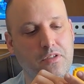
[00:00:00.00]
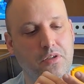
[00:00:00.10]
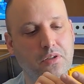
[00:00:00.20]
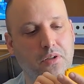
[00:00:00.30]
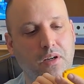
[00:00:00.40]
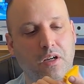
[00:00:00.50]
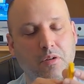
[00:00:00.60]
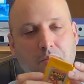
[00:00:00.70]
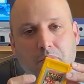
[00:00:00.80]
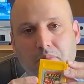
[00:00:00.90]
to
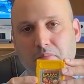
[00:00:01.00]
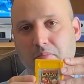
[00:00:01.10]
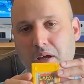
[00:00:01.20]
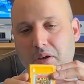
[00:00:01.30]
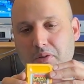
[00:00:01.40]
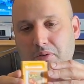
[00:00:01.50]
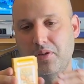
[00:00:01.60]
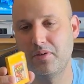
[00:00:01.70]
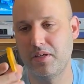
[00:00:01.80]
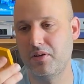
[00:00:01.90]
my other
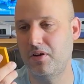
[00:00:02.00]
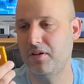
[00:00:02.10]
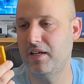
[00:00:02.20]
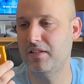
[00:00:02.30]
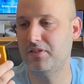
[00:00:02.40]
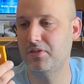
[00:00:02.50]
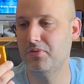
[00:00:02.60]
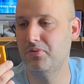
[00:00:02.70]
Donkey Kong Land 2.